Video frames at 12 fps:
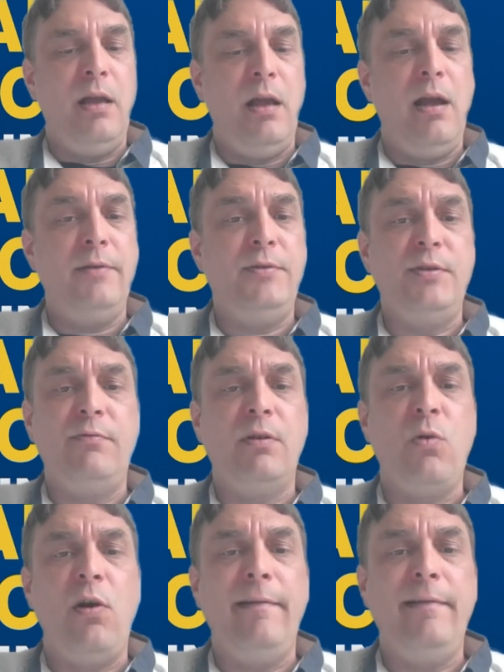just
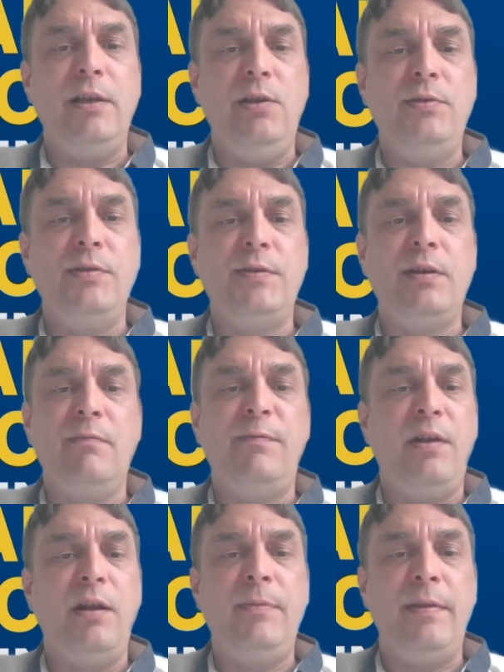requiring users to
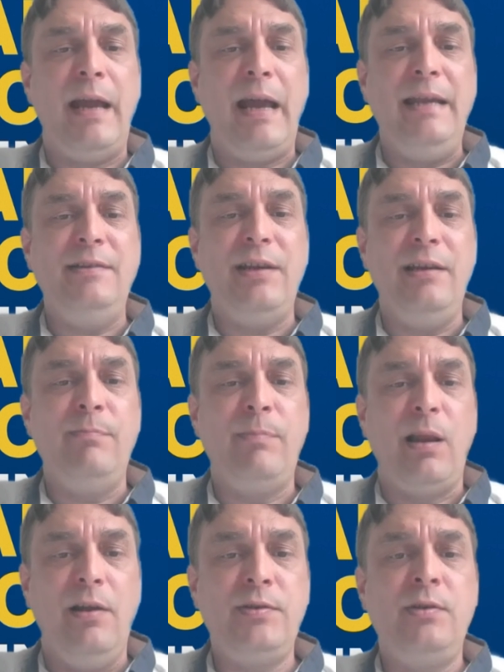confirm that they're 18
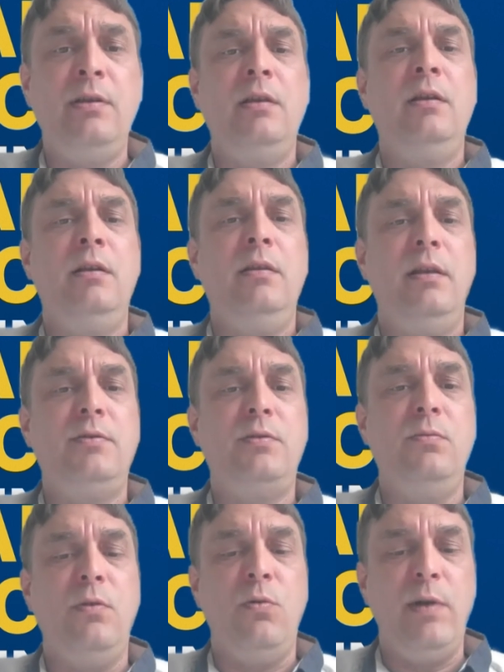plus. That's
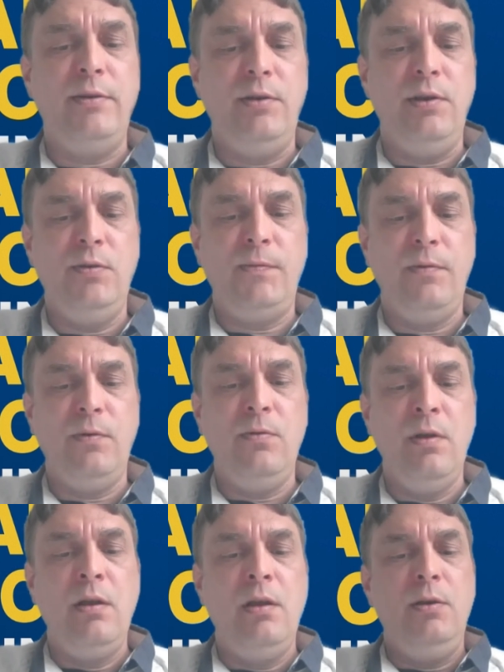always useful.
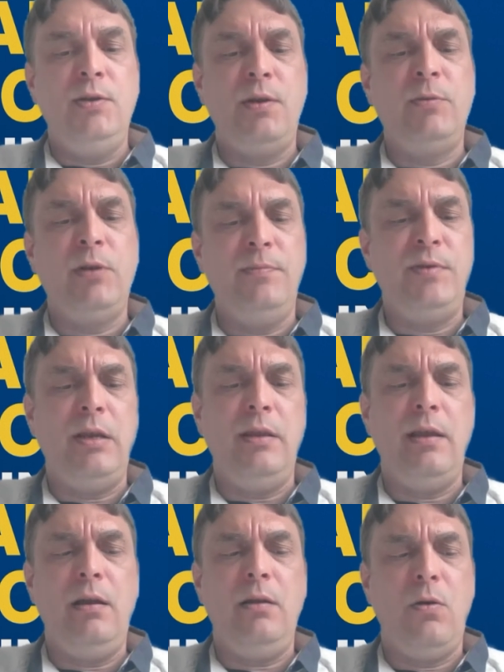You sometimes see
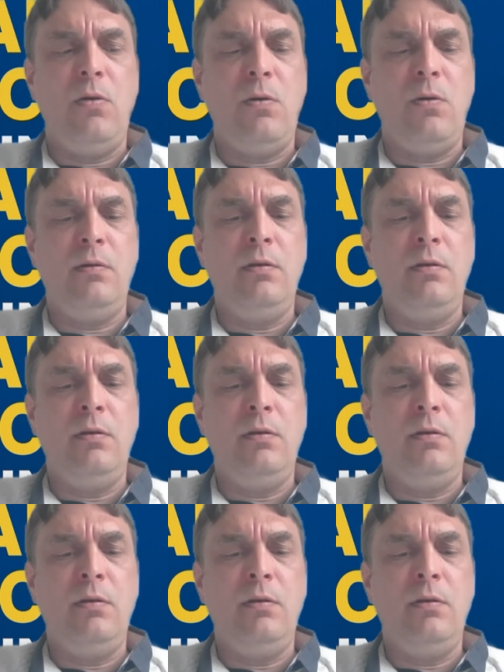that on